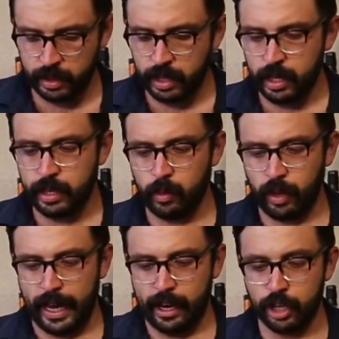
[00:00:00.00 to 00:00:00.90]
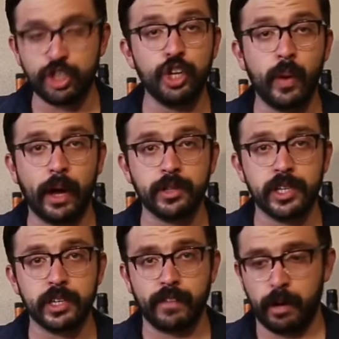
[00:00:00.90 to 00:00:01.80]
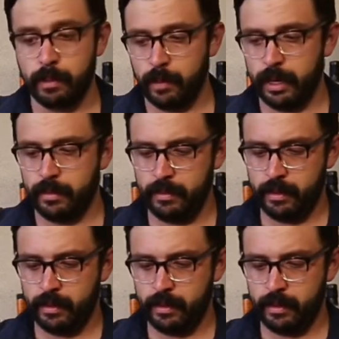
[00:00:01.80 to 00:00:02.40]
Then we'll add our 2 ounces of our bourbon.